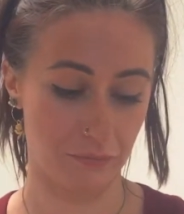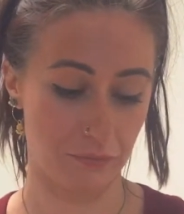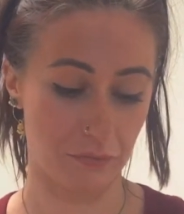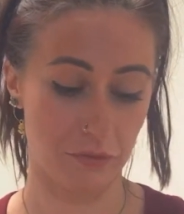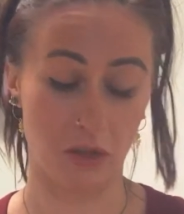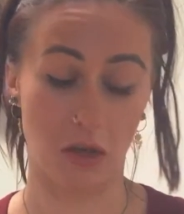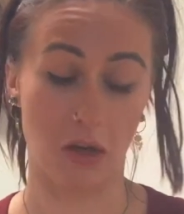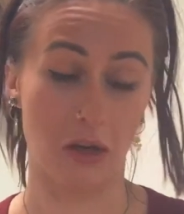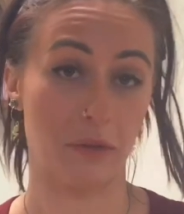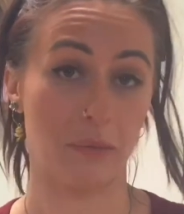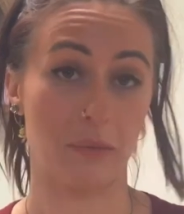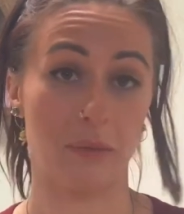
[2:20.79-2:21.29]

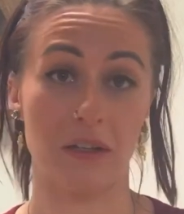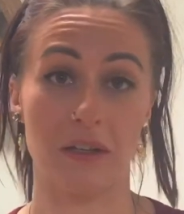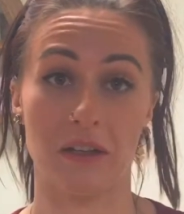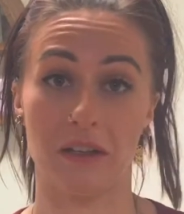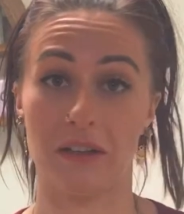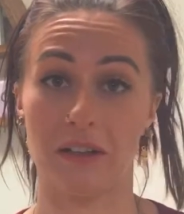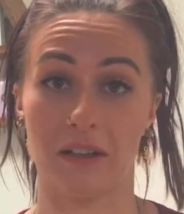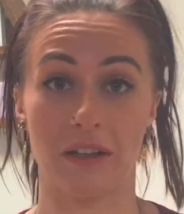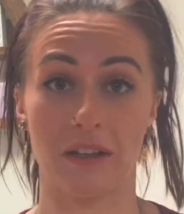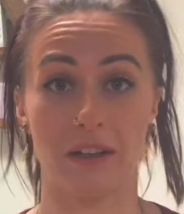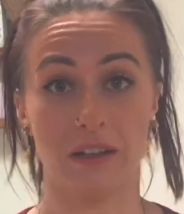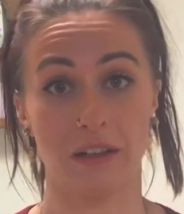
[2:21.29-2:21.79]
taught me. I
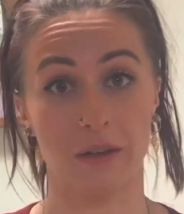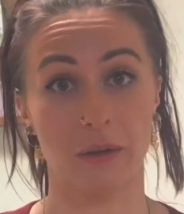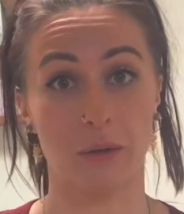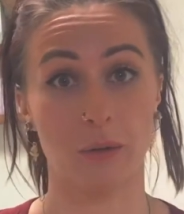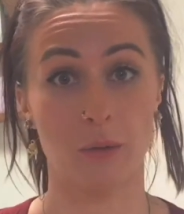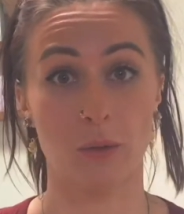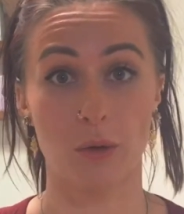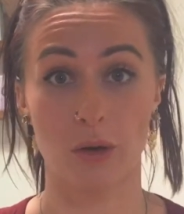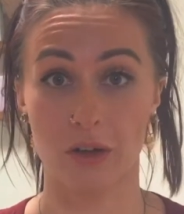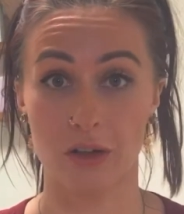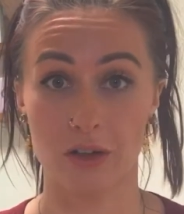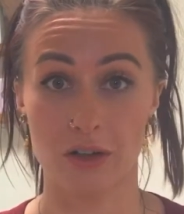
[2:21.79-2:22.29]
did a little
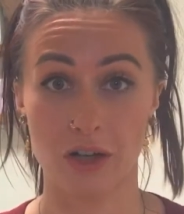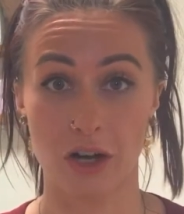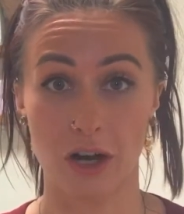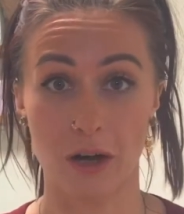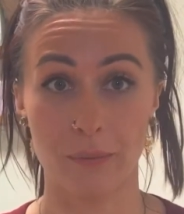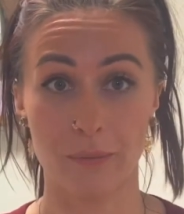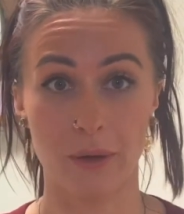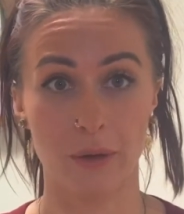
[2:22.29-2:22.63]
workshop.